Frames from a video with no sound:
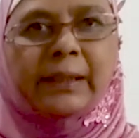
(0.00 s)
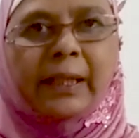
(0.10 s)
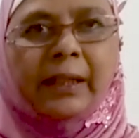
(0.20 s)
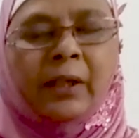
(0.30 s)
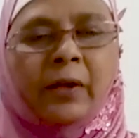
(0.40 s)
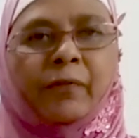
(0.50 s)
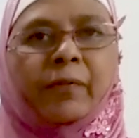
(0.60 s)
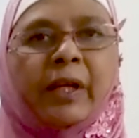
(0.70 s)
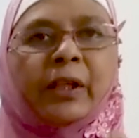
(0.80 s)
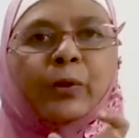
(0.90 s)
where you
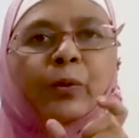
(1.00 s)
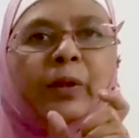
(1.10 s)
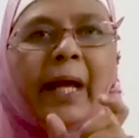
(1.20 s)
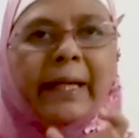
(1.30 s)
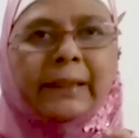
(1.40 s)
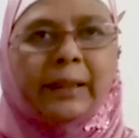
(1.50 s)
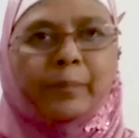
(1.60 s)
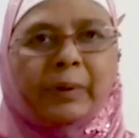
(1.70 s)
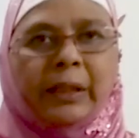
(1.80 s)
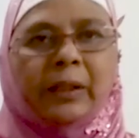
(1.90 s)
like something,
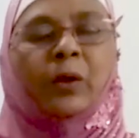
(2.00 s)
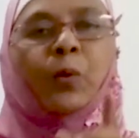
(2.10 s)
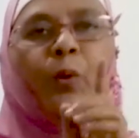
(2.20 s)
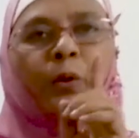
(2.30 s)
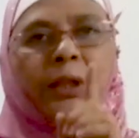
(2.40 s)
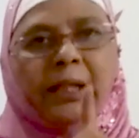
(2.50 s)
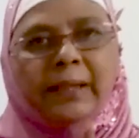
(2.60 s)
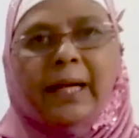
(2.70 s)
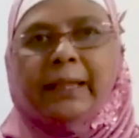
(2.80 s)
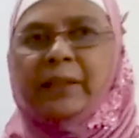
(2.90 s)
only that
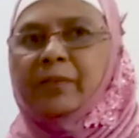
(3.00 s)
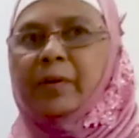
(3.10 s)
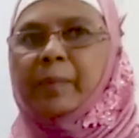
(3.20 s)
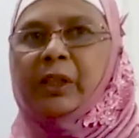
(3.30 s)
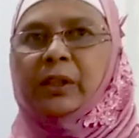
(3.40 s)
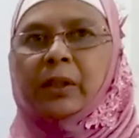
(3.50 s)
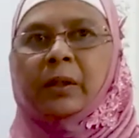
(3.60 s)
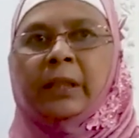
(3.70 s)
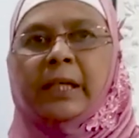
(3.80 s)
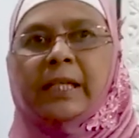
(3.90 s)
information is
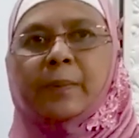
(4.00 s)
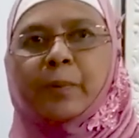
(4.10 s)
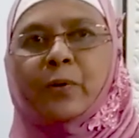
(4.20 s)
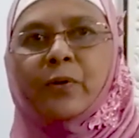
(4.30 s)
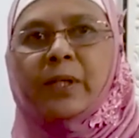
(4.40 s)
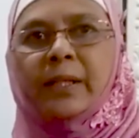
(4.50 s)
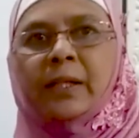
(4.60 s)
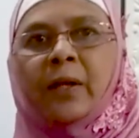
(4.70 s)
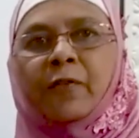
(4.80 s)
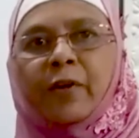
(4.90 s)
processed from
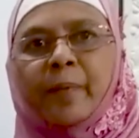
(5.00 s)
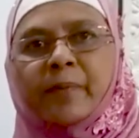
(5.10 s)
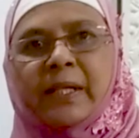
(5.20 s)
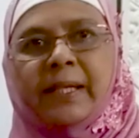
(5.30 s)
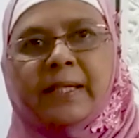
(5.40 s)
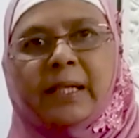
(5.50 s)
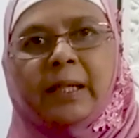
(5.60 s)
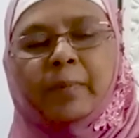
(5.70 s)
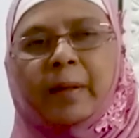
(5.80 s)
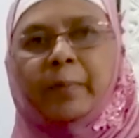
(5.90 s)
sensory
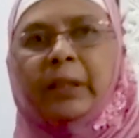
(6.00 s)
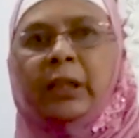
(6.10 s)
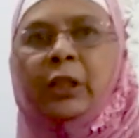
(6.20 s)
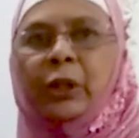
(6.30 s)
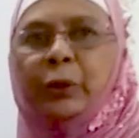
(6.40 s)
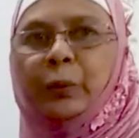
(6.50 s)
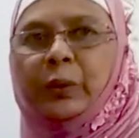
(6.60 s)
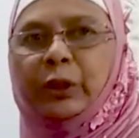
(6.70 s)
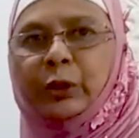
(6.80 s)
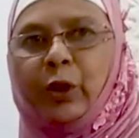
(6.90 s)
memory to the
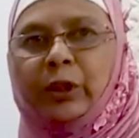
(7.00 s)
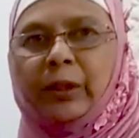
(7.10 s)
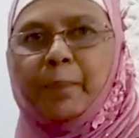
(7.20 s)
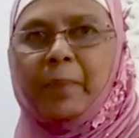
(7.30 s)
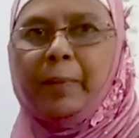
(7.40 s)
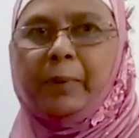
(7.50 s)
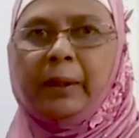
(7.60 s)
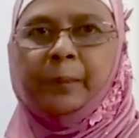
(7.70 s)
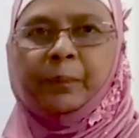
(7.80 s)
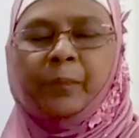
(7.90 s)
short-term memory.
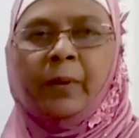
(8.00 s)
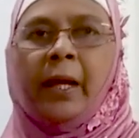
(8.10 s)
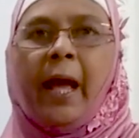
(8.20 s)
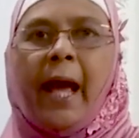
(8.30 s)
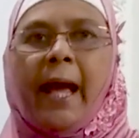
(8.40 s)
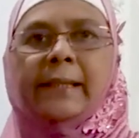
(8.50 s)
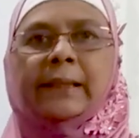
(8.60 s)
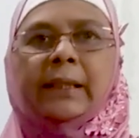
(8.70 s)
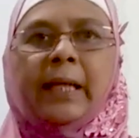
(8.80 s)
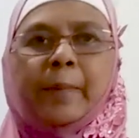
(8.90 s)
As the name
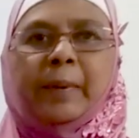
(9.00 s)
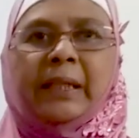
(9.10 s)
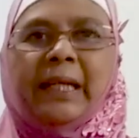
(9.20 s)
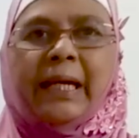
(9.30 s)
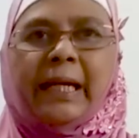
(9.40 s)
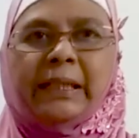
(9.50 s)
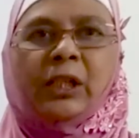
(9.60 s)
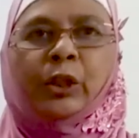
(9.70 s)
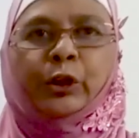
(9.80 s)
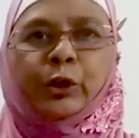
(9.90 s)
indicates,
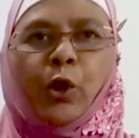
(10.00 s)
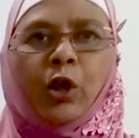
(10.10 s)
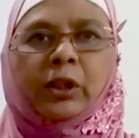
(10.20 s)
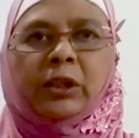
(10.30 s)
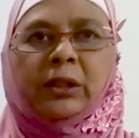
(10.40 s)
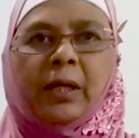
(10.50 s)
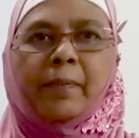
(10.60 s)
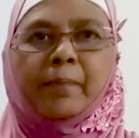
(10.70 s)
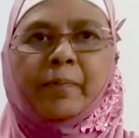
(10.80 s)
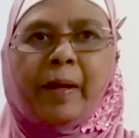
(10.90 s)
short-term
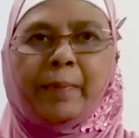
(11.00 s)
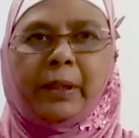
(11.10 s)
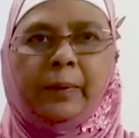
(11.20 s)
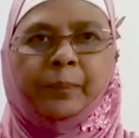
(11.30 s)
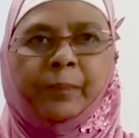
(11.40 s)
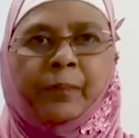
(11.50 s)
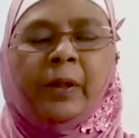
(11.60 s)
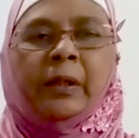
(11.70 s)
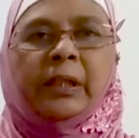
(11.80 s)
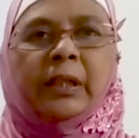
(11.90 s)
memory.
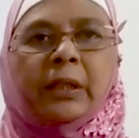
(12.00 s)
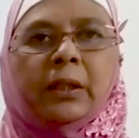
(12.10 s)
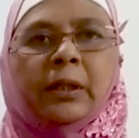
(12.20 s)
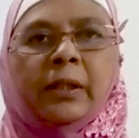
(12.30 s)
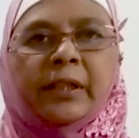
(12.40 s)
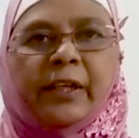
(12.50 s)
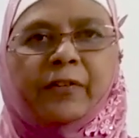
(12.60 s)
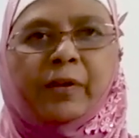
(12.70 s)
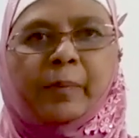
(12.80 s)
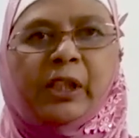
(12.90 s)
Here the
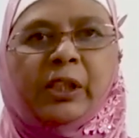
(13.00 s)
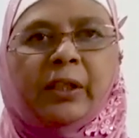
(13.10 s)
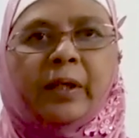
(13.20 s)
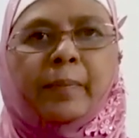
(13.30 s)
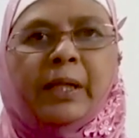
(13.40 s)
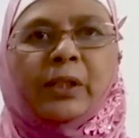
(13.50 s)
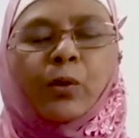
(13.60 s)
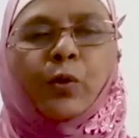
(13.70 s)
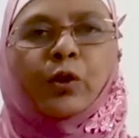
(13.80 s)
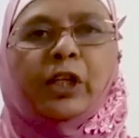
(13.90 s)
information remains only
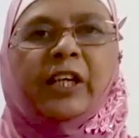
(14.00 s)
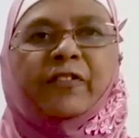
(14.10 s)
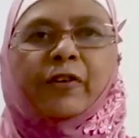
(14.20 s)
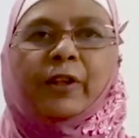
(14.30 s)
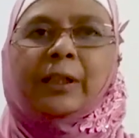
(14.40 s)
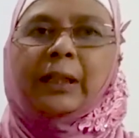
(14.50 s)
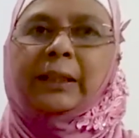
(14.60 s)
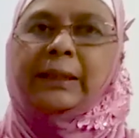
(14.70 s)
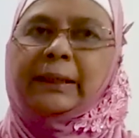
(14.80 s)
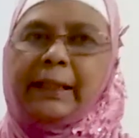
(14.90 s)
for 30
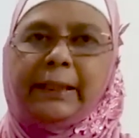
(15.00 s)
seconds.